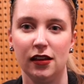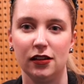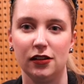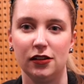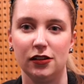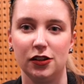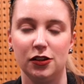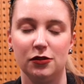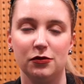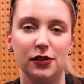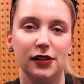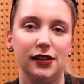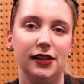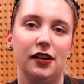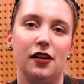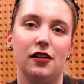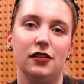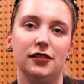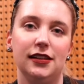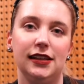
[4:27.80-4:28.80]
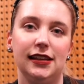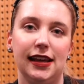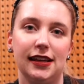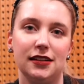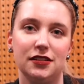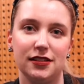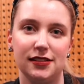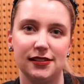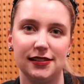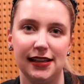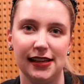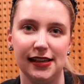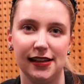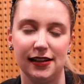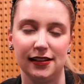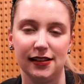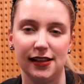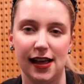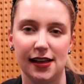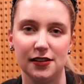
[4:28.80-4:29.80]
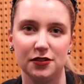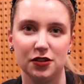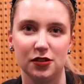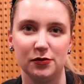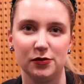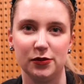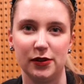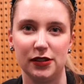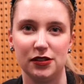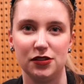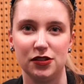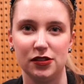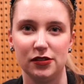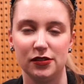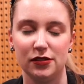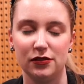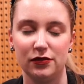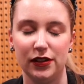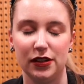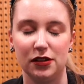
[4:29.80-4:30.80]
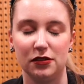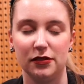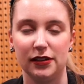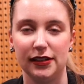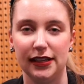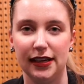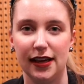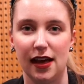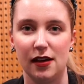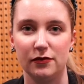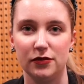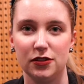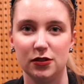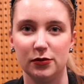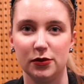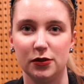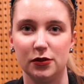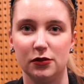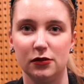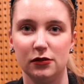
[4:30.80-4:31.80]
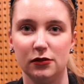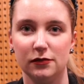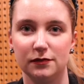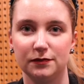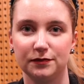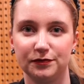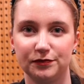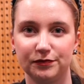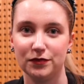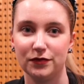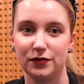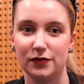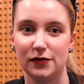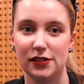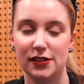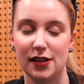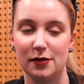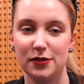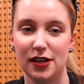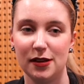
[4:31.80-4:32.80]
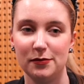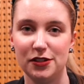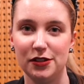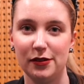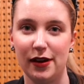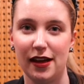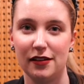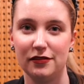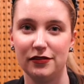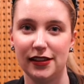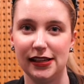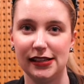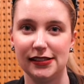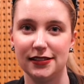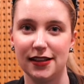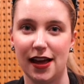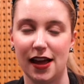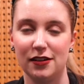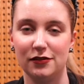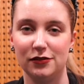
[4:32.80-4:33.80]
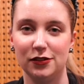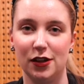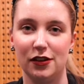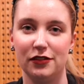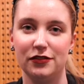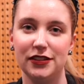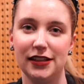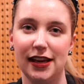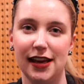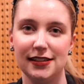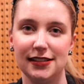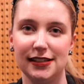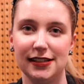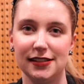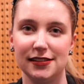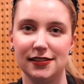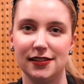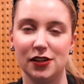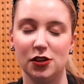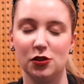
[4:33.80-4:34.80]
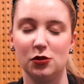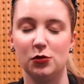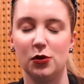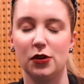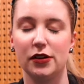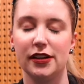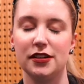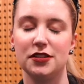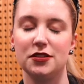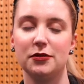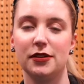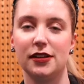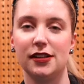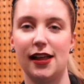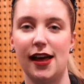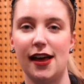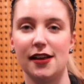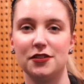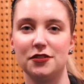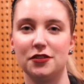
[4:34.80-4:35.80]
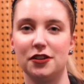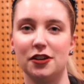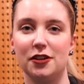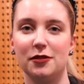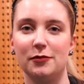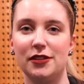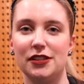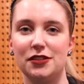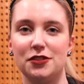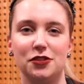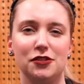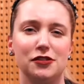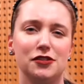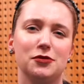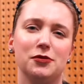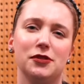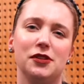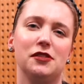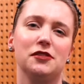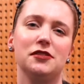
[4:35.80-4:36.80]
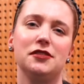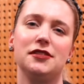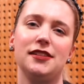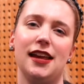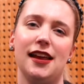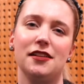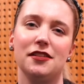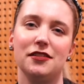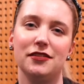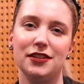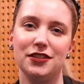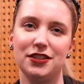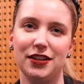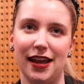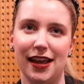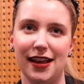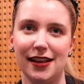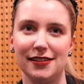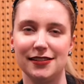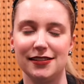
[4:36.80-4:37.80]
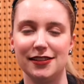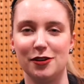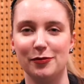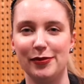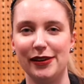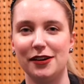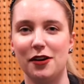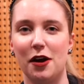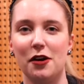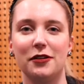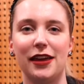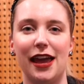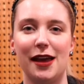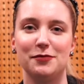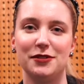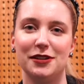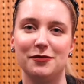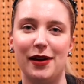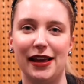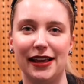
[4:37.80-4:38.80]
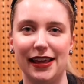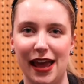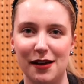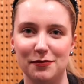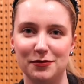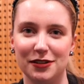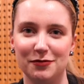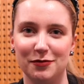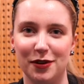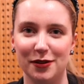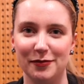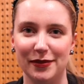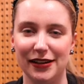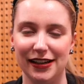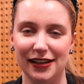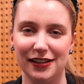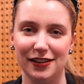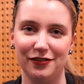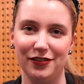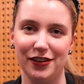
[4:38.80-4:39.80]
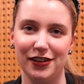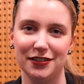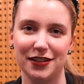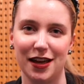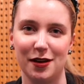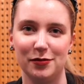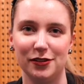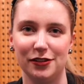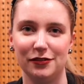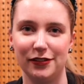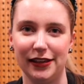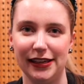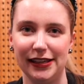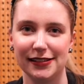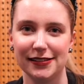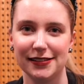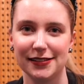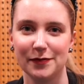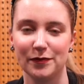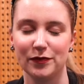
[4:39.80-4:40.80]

you really only get to see in classrooms where students feel really comfortable sometimes you have these kind of lofty ideas that you'll walk into a classroom, the students will all stand on the chairs, and there'll be an oh, captain, my captain moment in the first couple of weeks.